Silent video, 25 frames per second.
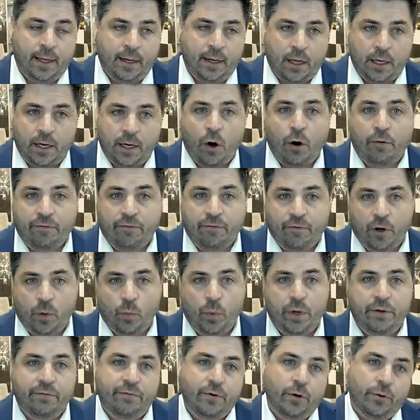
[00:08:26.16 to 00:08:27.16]
at our firm,
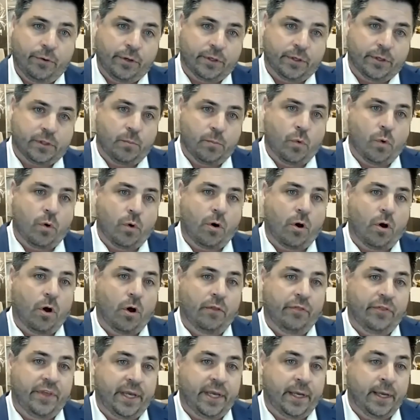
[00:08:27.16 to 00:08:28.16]
we focus more
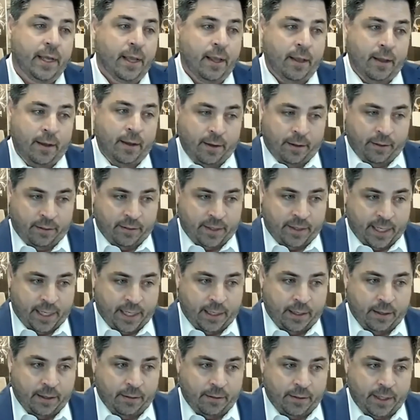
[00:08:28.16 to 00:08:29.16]
on
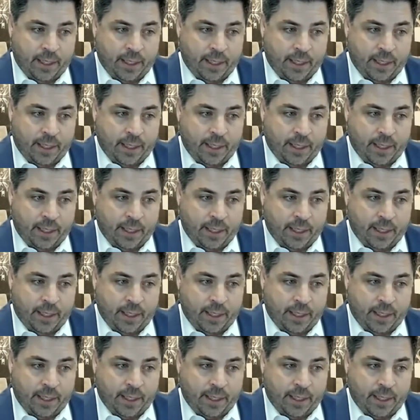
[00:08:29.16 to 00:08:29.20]
the